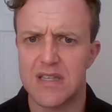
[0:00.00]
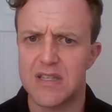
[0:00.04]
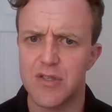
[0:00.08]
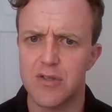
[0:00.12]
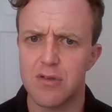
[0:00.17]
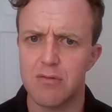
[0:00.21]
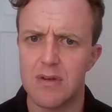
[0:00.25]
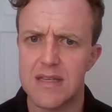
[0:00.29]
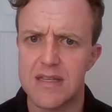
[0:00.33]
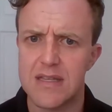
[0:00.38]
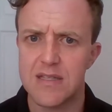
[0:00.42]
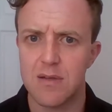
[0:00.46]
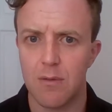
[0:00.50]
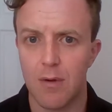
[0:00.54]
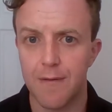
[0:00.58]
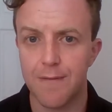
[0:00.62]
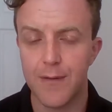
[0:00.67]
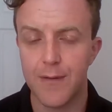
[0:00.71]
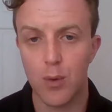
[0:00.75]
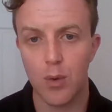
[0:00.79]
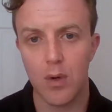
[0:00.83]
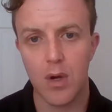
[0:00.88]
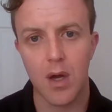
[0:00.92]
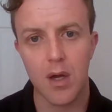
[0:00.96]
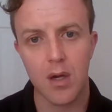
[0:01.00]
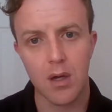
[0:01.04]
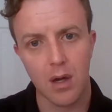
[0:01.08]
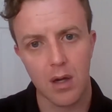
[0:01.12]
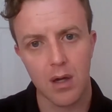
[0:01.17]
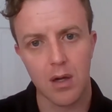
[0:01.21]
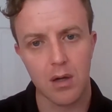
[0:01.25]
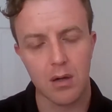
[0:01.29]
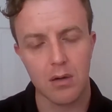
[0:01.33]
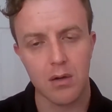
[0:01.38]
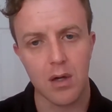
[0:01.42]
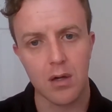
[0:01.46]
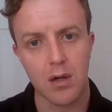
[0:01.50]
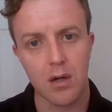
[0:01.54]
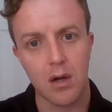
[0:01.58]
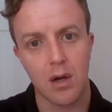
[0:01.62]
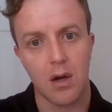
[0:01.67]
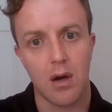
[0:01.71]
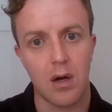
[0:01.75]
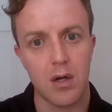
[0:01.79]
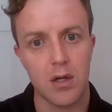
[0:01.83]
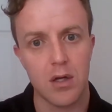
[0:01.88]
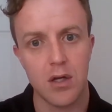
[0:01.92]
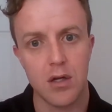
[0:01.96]
injuries, so I feel like I
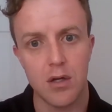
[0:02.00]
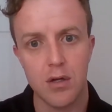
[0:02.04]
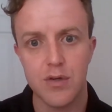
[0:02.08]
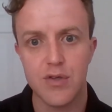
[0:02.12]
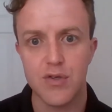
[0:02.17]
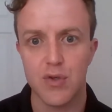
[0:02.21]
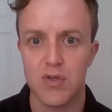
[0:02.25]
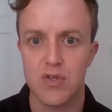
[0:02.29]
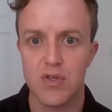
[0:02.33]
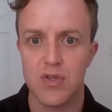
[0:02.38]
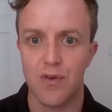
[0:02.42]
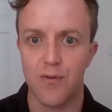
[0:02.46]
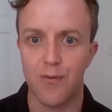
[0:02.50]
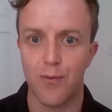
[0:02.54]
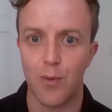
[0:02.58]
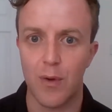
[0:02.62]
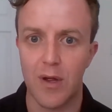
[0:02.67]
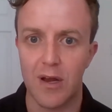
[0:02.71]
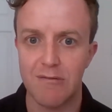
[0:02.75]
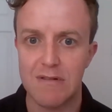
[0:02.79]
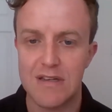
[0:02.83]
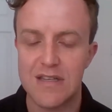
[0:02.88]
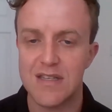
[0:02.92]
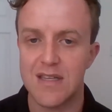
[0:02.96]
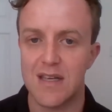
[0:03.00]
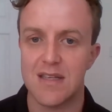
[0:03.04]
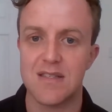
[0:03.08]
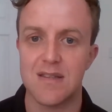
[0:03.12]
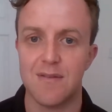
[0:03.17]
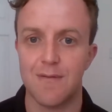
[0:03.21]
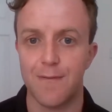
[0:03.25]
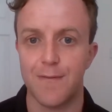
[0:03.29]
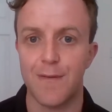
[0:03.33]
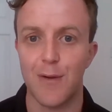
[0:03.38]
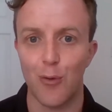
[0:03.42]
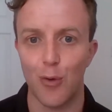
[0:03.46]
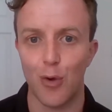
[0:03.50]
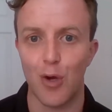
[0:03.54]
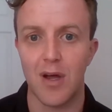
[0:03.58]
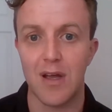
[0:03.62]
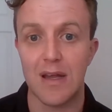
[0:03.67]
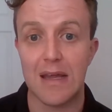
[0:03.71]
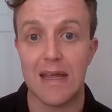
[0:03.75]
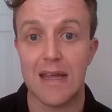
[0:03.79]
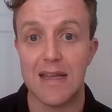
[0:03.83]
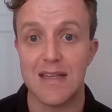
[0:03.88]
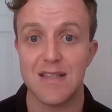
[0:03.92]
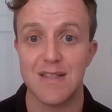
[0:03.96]
can't use your software. It doesn't feel
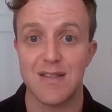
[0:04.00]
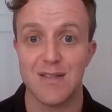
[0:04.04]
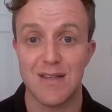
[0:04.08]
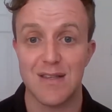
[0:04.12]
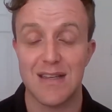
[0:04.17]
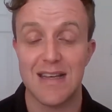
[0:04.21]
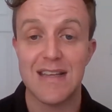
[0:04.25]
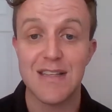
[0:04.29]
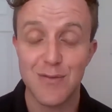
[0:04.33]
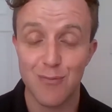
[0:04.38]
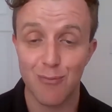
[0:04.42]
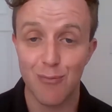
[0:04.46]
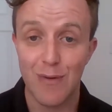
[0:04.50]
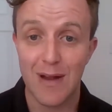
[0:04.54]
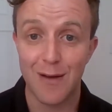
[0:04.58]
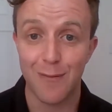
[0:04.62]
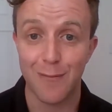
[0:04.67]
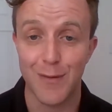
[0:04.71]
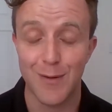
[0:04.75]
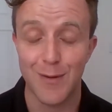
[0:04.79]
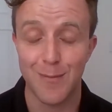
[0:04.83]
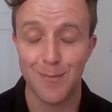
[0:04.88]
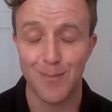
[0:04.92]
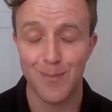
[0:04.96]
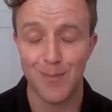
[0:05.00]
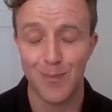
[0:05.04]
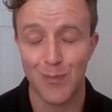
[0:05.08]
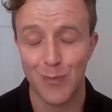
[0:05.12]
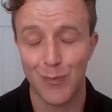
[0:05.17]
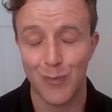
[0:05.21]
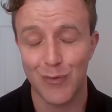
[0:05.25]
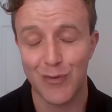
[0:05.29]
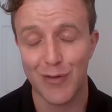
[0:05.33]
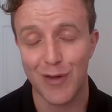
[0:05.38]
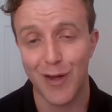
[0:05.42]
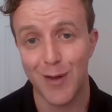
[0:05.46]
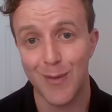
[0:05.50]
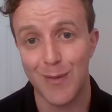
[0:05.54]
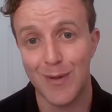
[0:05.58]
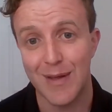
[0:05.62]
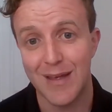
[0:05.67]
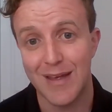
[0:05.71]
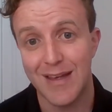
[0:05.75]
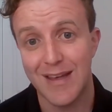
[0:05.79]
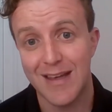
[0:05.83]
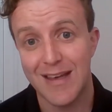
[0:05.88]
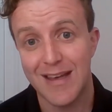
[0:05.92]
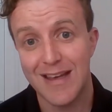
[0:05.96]
like it's relevant. So,
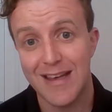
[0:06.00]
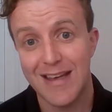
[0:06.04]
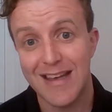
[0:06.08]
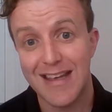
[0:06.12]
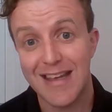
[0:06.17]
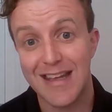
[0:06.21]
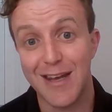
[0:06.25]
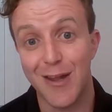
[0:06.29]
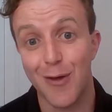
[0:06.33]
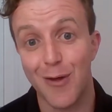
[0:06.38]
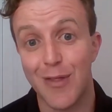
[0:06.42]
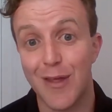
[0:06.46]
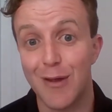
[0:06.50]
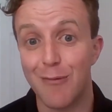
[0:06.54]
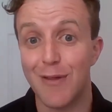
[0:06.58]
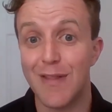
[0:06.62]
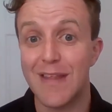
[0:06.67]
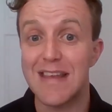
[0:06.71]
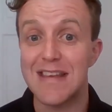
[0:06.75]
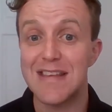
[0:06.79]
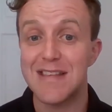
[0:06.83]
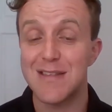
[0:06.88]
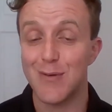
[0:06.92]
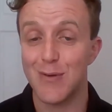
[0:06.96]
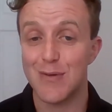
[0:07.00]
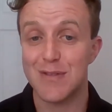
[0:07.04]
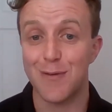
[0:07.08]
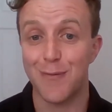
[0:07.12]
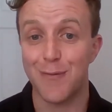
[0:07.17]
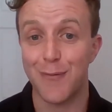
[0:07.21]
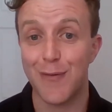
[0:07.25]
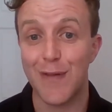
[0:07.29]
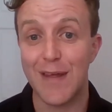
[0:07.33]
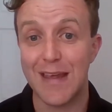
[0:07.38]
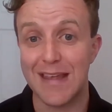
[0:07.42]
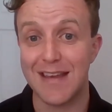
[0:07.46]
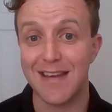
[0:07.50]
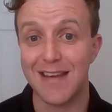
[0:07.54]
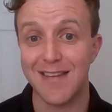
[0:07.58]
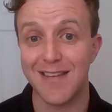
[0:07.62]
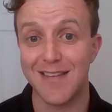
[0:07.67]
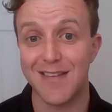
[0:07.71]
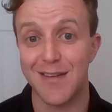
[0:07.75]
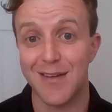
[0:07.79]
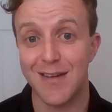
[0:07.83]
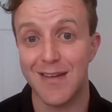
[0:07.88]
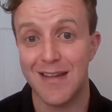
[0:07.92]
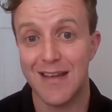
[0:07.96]
you know, there are these sorts of things
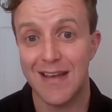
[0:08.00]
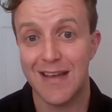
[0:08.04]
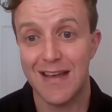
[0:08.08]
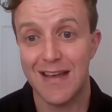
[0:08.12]
that